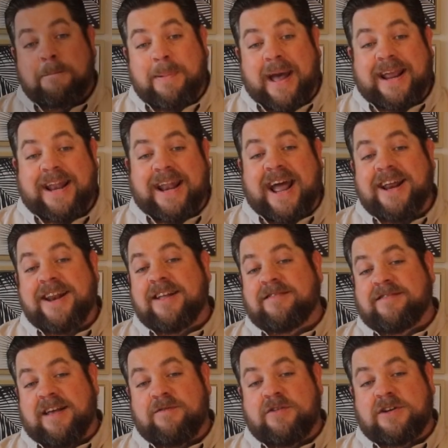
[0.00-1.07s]
Back in
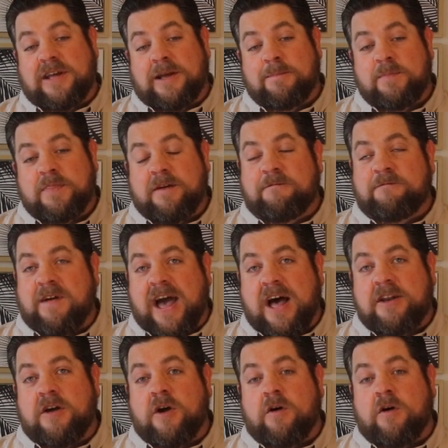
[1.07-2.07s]
1870, the founder